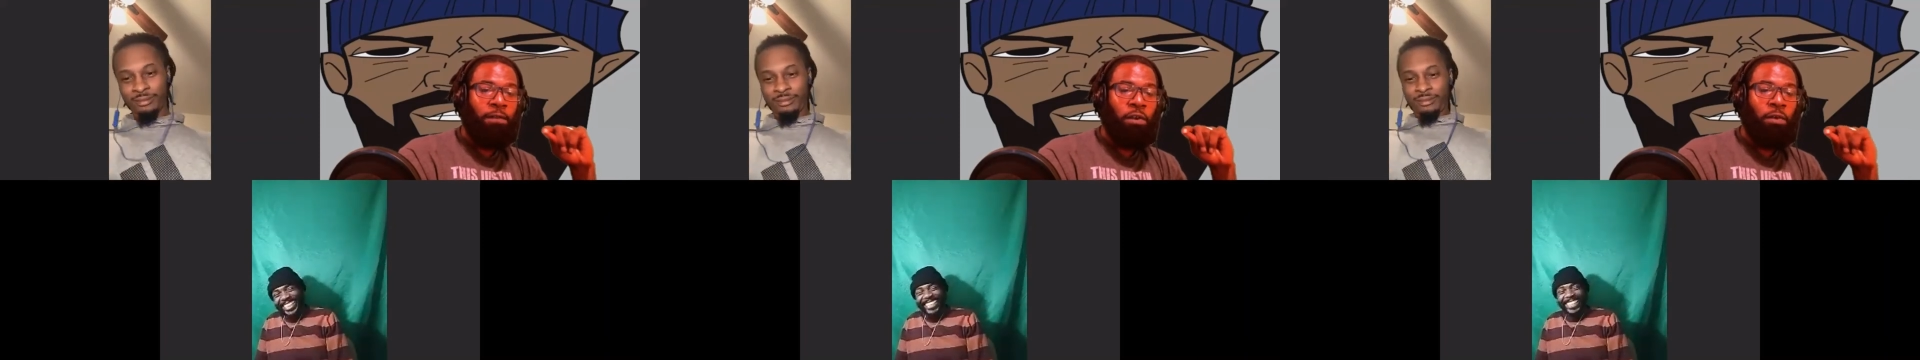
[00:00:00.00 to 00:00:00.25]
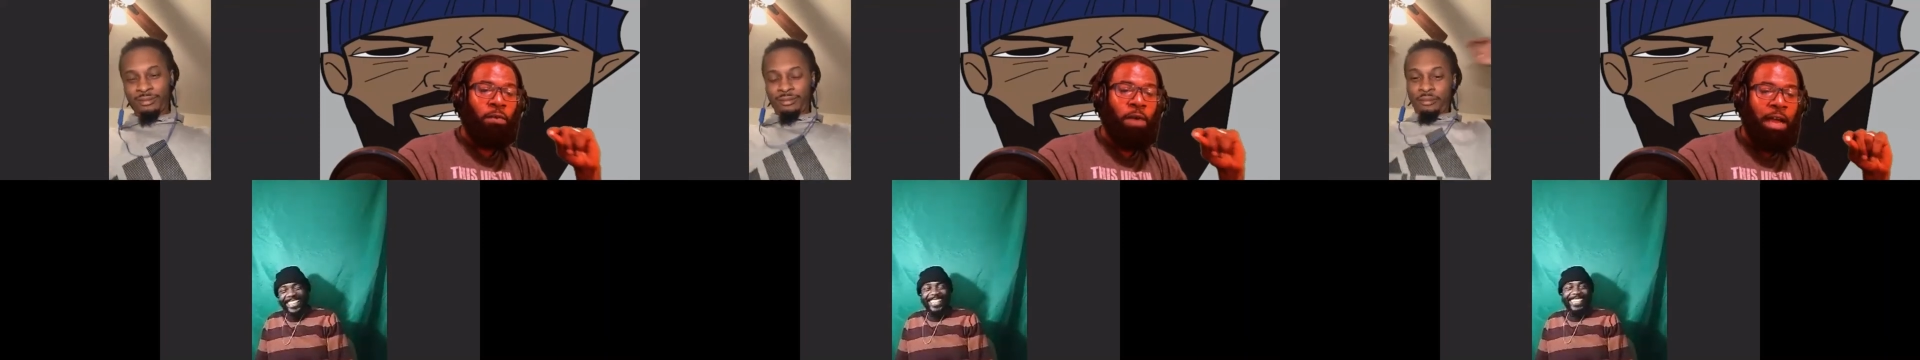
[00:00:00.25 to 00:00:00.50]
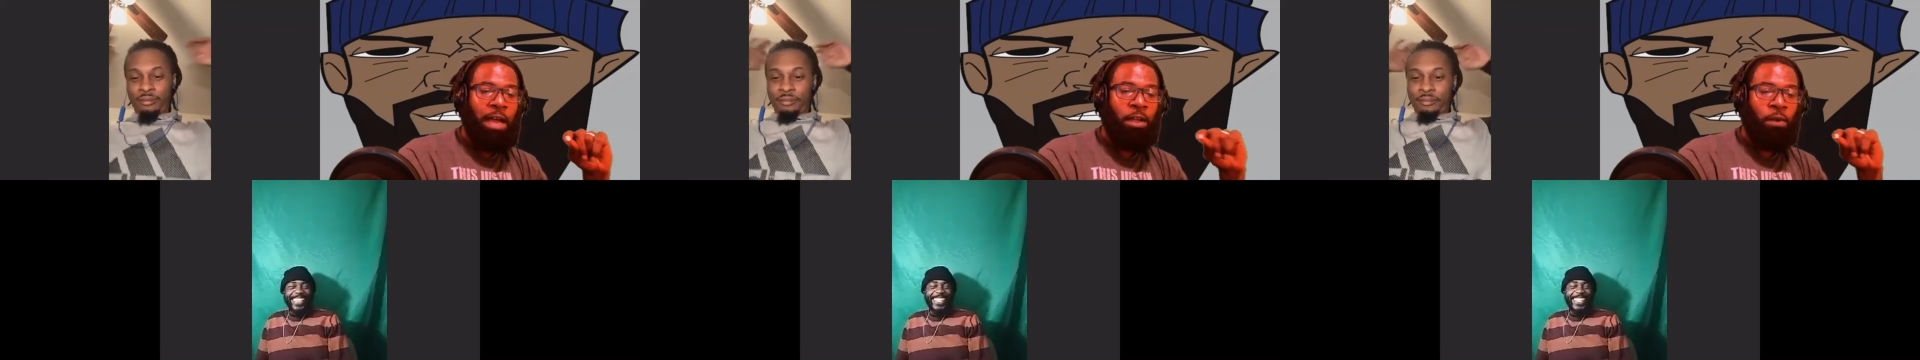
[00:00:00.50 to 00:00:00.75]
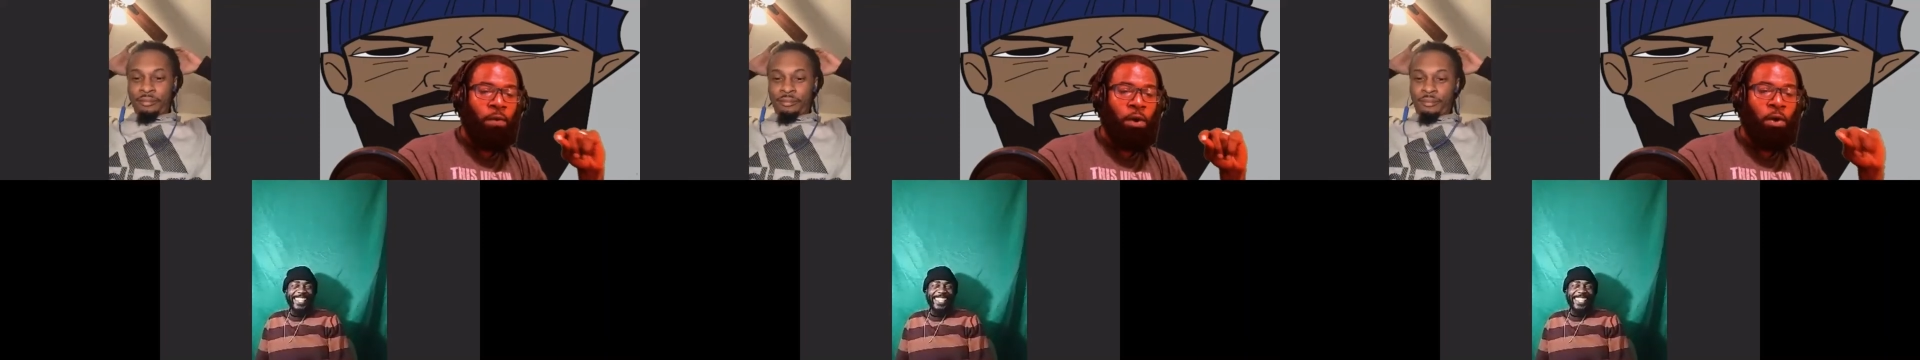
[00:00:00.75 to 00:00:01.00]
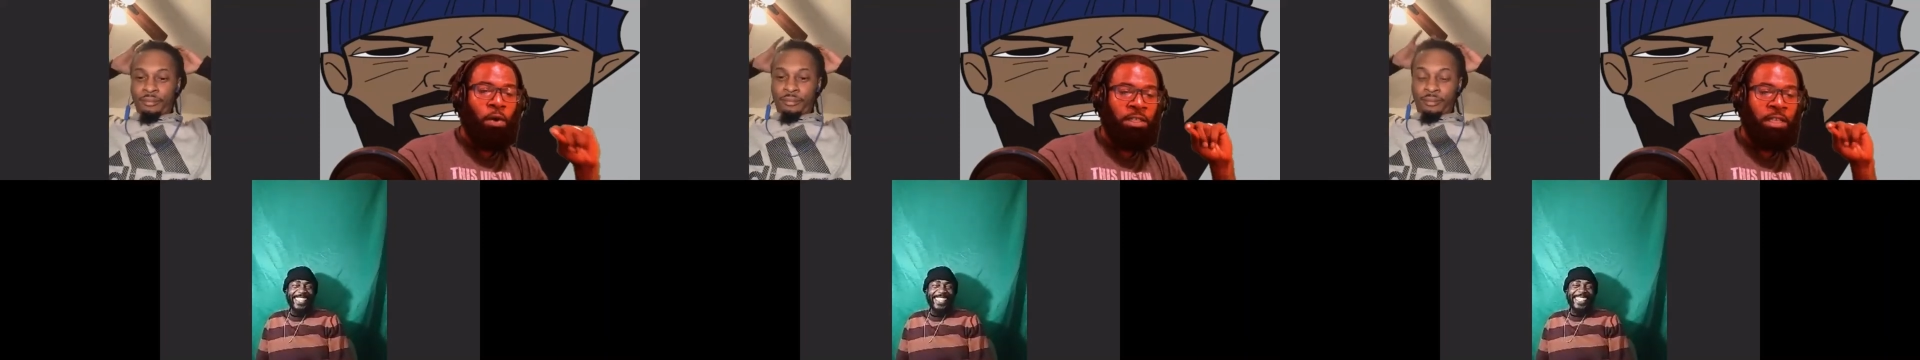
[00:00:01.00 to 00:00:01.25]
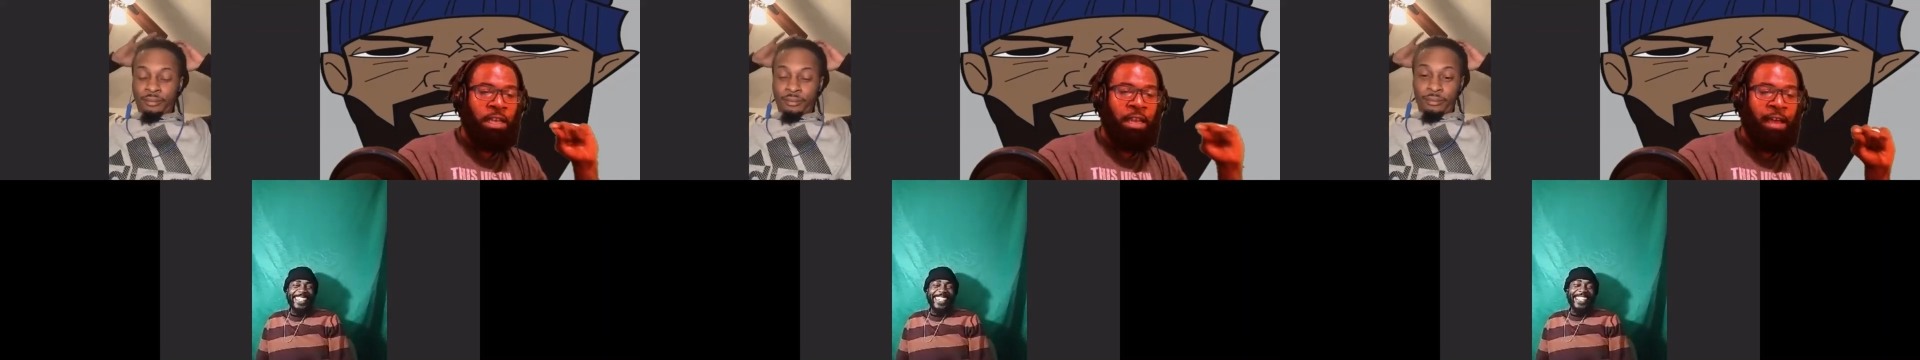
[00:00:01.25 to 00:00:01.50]
Speaker 1: of the rock and
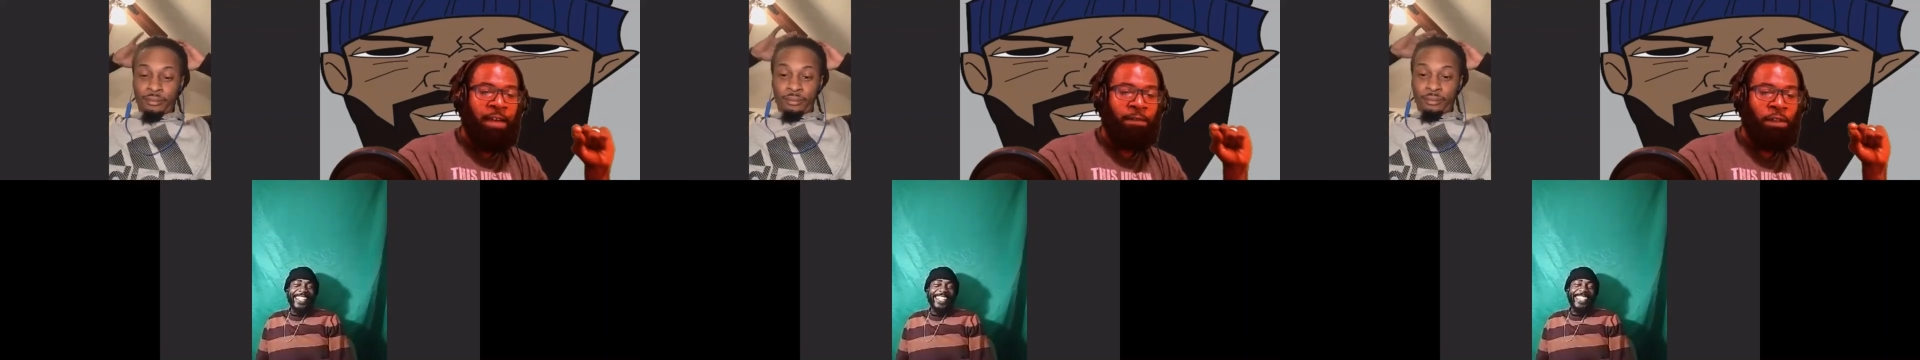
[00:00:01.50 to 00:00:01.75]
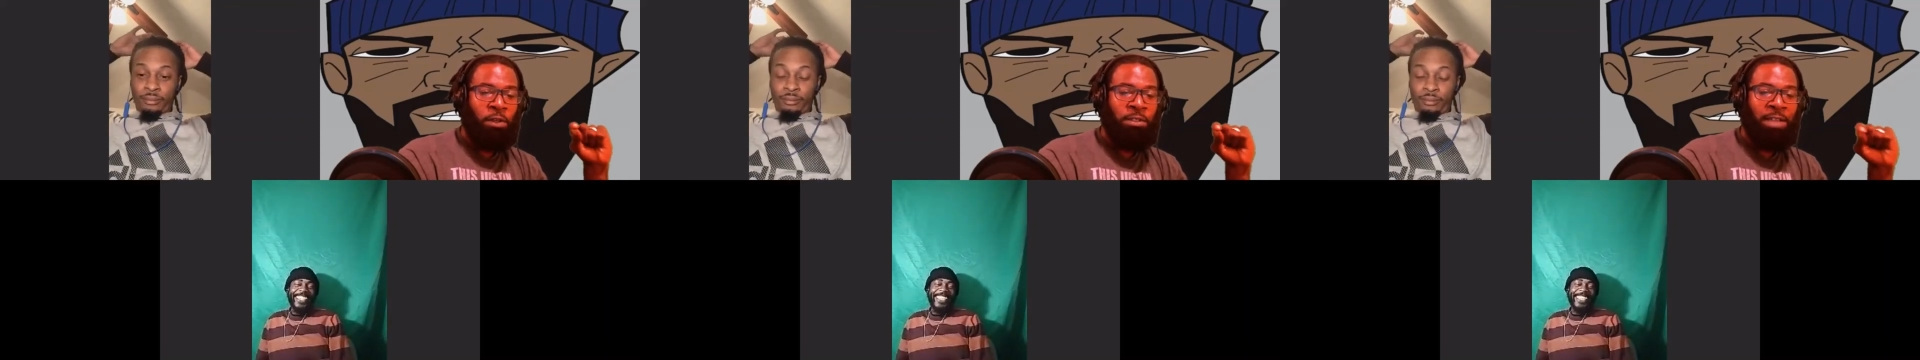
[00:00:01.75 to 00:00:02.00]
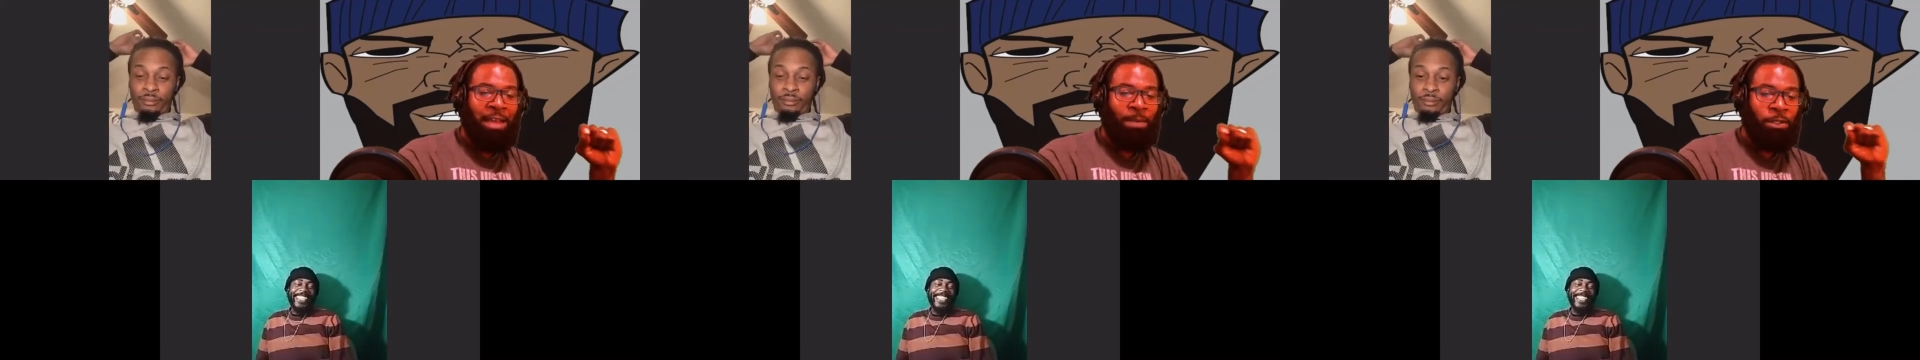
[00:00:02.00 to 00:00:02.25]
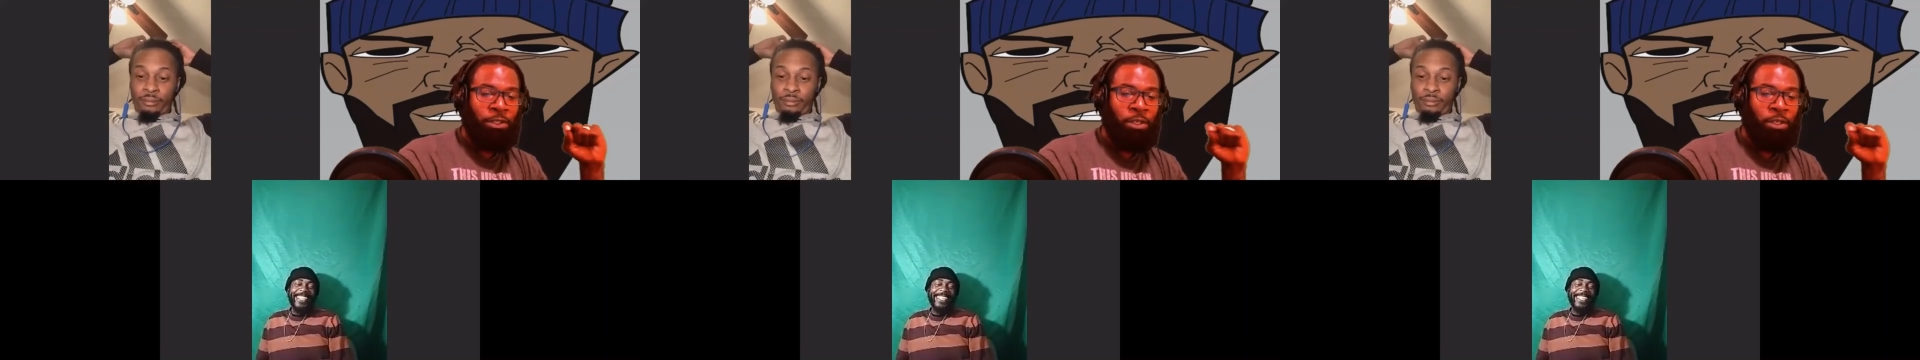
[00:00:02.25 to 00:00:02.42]
rollers that have those type of